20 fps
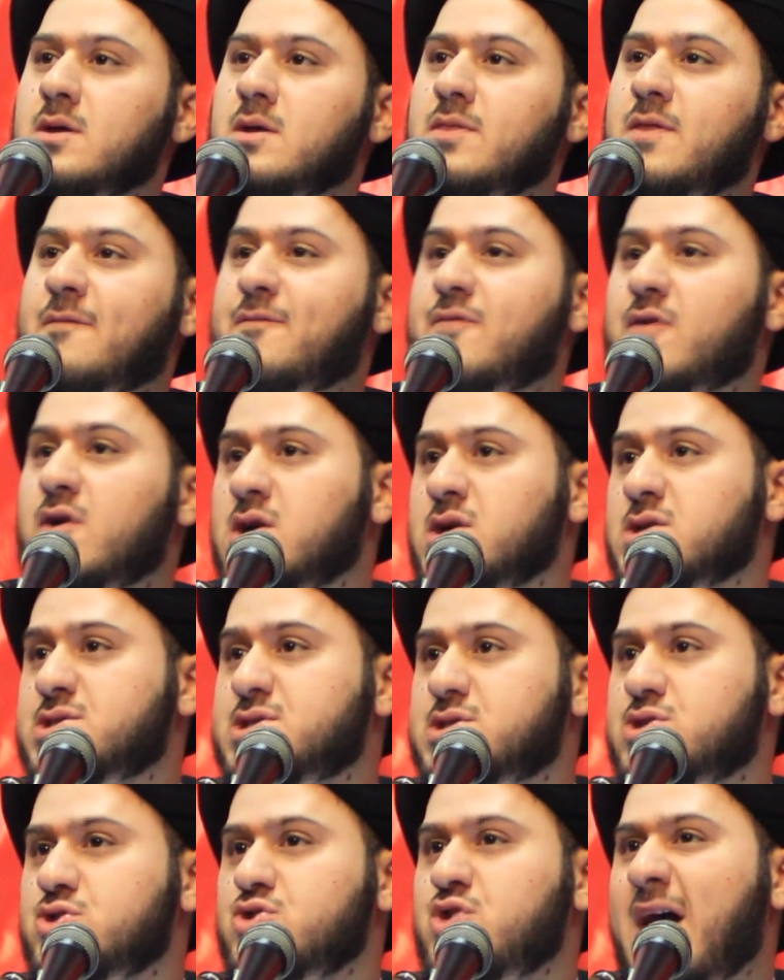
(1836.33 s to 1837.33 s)
The
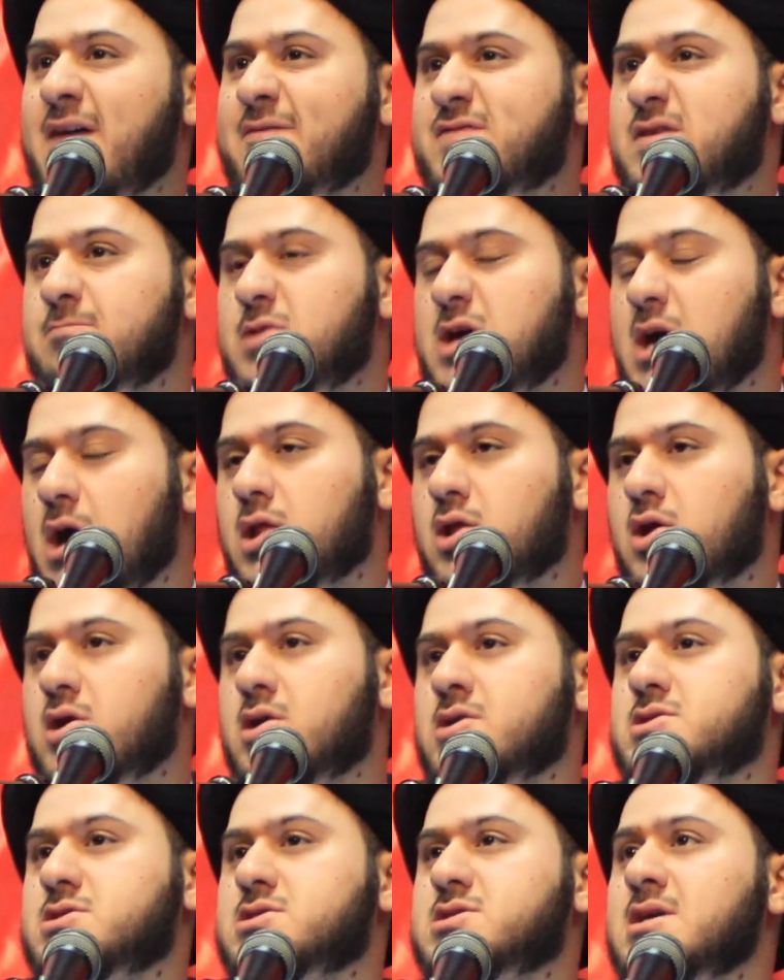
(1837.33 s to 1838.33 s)
first, you have to be
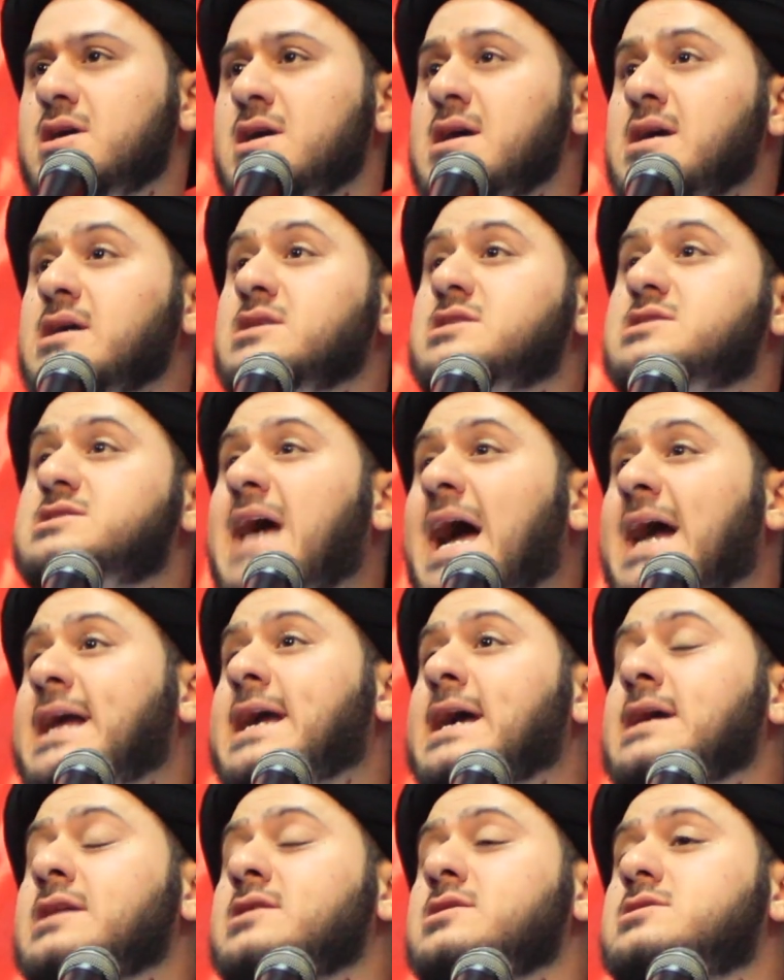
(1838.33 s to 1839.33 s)
alert.
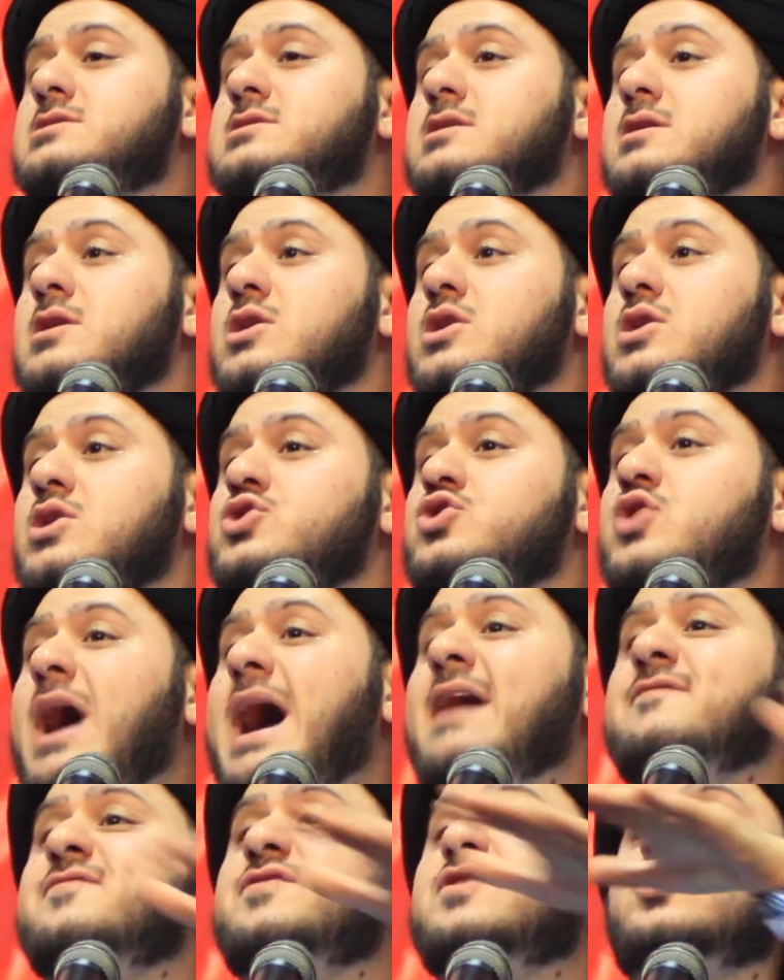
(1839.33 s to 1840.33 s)
Second, you
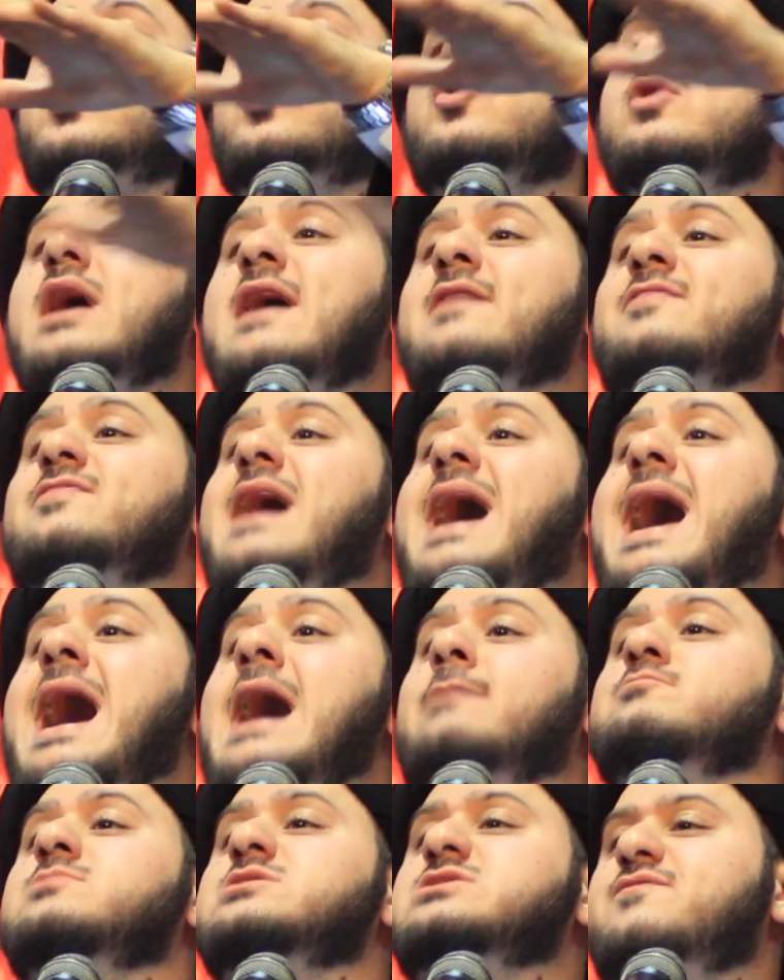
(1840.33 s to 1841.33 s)
have to create the
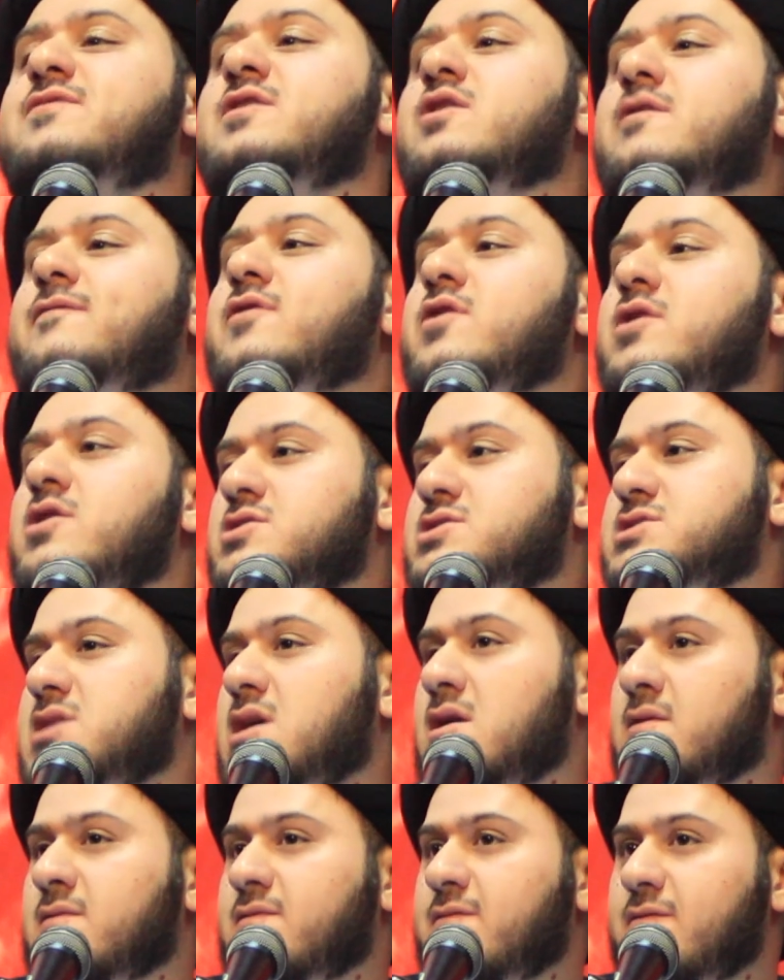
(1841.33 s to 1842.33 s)
atmosphere for
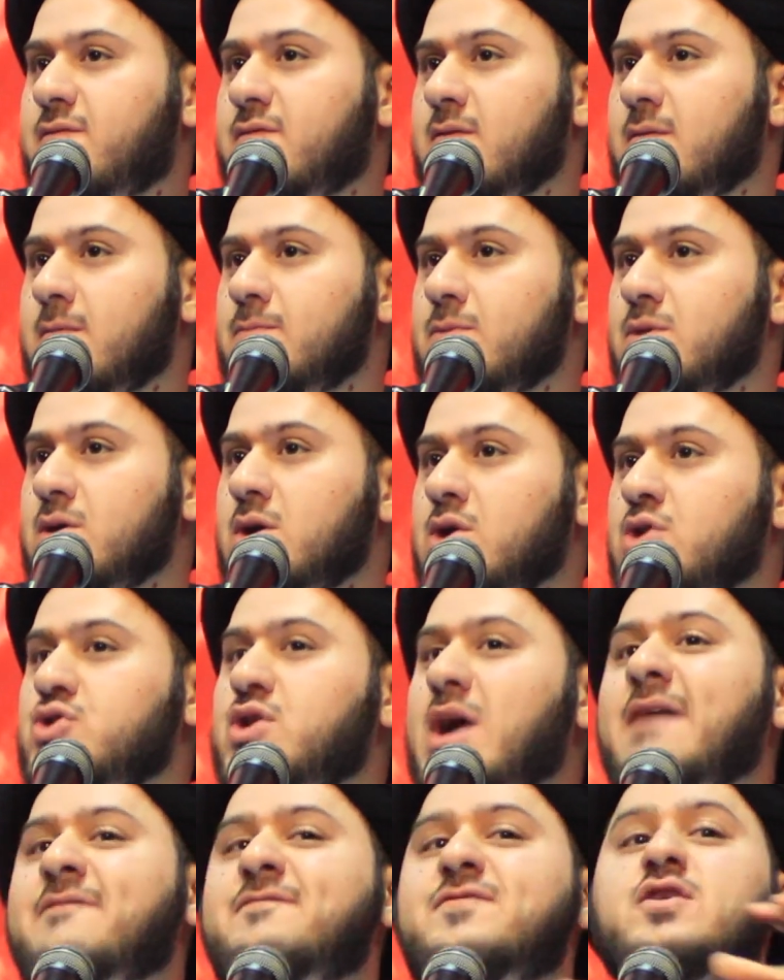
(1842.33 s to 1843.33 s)
yourself.
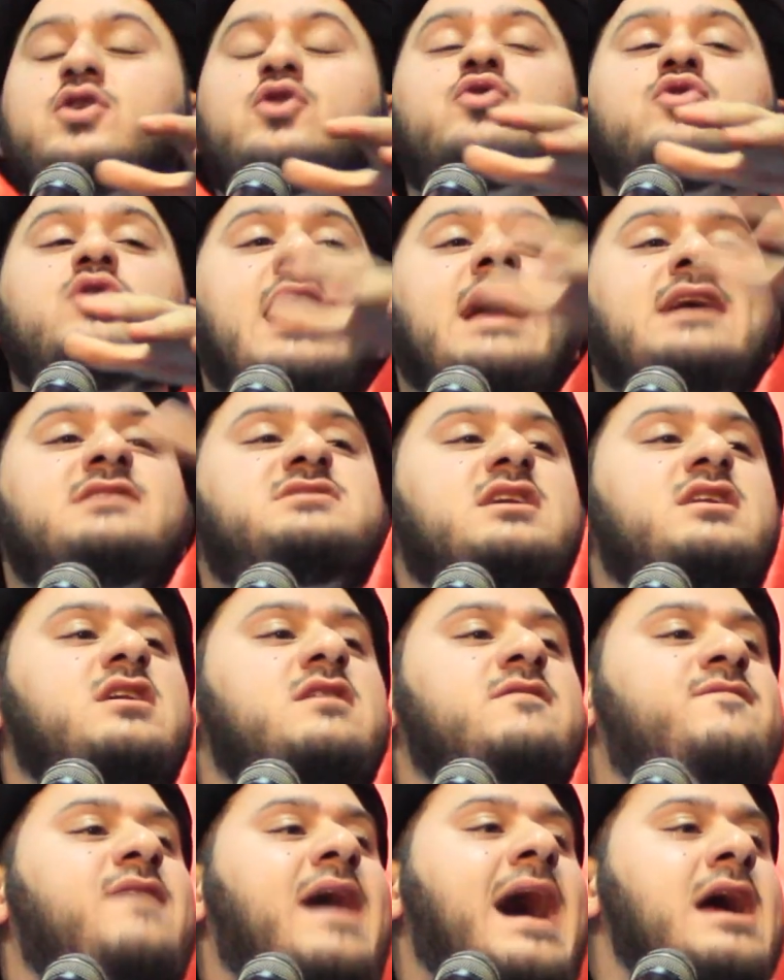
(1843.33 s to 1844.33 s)
You have to create an
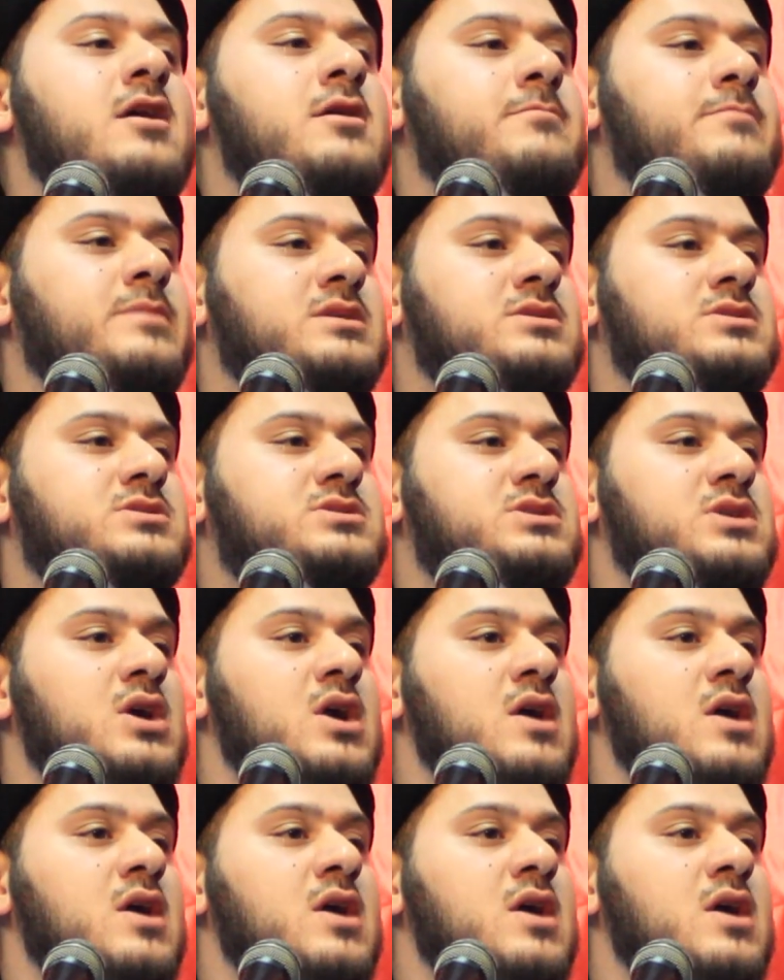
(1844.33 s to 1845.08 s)
environment